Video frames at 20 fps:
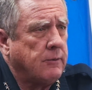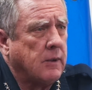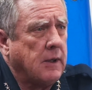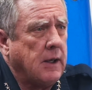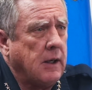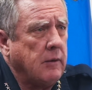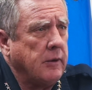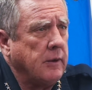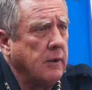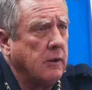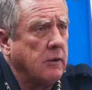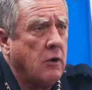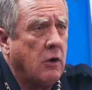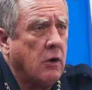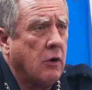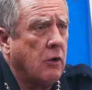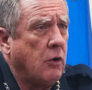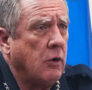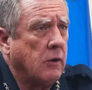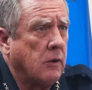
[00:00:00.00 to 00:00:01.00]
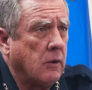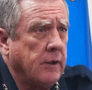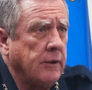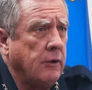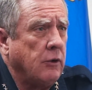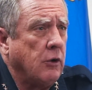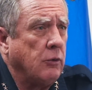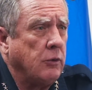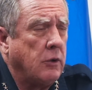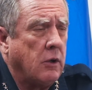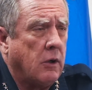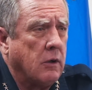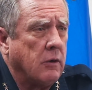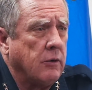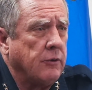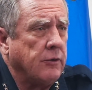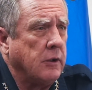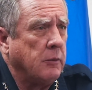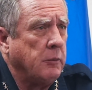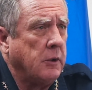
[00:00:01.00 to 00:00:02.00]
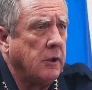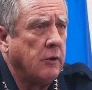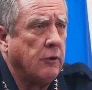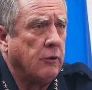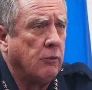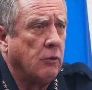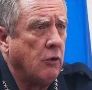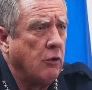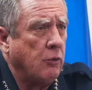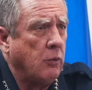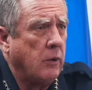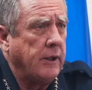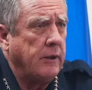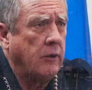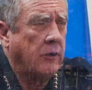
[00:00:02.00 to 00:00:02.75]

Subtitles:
for having a car hauler unload cars in the middle of the roadway